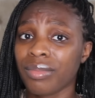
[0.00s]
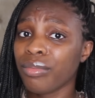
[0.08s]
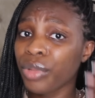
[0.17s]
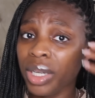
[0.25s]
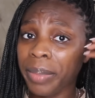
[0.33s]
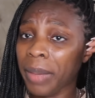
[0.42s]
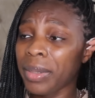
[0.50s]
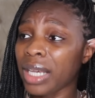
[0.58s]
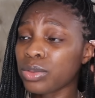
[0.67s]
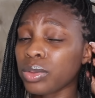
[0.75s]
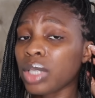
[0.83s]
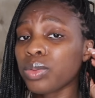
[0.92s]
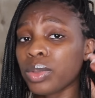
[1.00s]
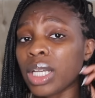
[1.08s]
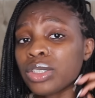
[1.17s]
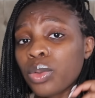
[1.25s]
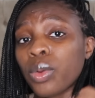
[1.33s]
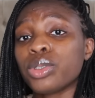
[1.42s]
Maria, baby,
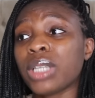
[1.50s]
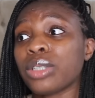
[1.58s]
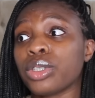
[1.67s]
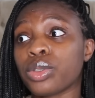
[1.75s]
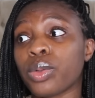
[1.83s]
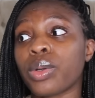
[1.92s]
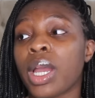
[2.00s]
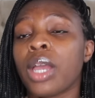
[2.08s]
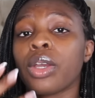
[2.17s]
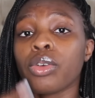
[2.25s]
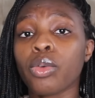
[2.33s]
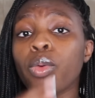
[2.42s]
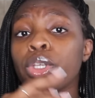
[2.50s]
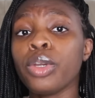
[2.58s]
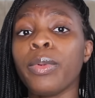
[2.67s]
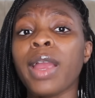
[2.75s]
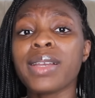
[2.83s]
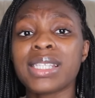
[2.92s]
were
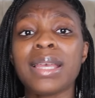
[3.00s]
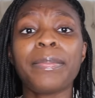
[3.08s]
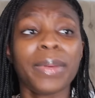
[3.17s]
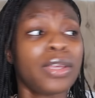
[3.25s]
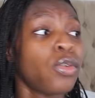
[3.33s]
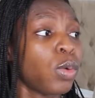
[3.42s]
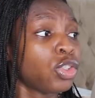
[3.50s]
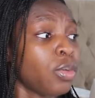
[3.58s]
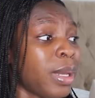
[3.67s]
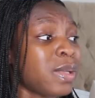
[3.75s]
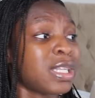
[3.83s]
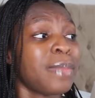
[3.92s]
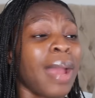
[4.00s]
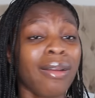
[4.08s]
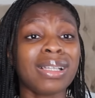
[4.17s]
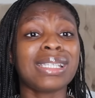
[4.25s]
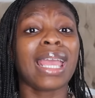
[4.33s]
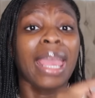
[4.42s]
you ready to be
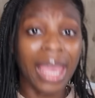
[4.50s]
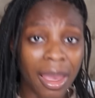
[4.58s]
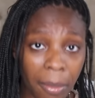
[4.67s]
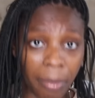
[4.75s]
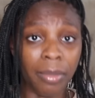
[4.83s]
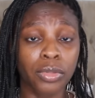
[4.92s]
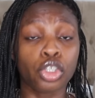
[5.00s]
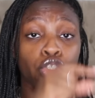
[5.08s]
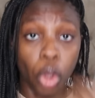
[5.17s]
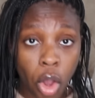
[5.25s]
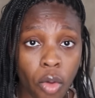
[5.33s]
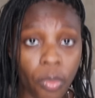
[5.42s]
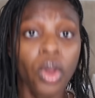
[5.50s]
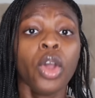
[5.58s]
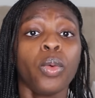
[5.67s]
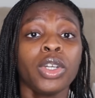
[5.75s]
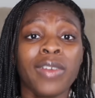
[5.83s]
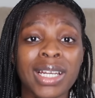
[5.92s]
married to him, to Tom?
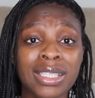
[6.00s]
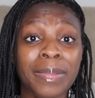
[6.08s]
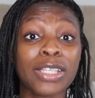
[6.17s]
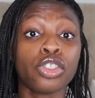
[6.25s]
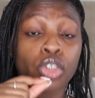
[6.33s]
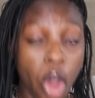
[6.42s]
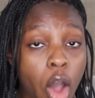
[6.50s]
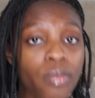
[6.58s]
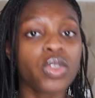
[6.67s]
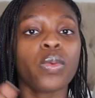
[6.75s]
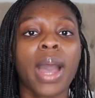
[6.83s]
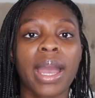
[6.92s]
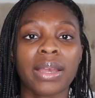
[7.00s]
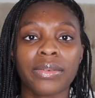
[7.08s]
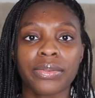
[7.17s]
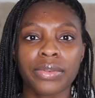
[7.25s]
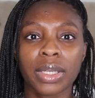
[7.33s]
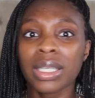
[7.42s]
Were you ready to be Tom's
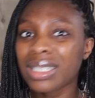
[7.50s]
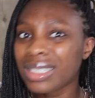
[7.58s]
wife?